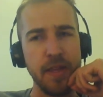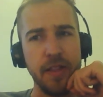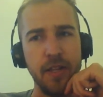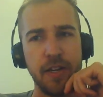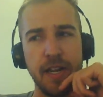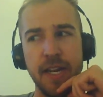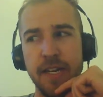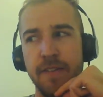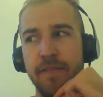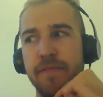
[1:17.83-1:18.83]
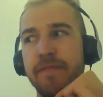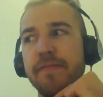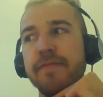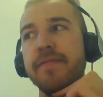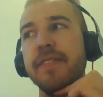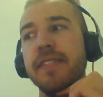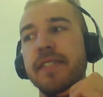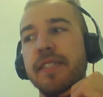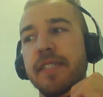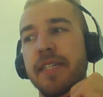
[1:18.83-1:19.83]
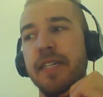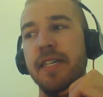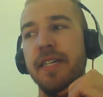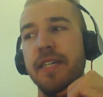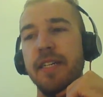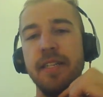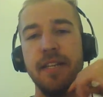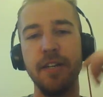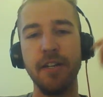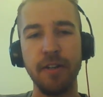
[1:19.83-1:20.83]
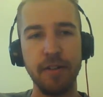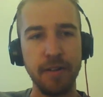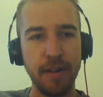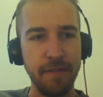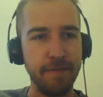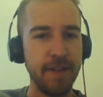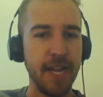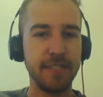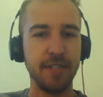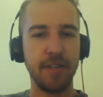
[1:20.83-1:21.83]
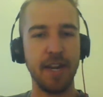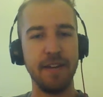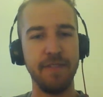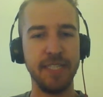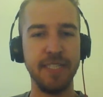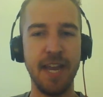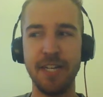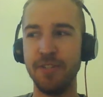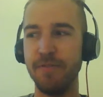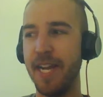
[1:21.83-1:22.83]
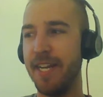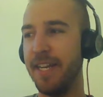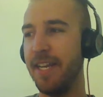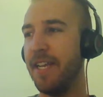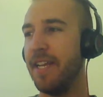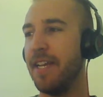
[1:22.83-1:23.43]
they're kind of their effects are kind of exaggerated,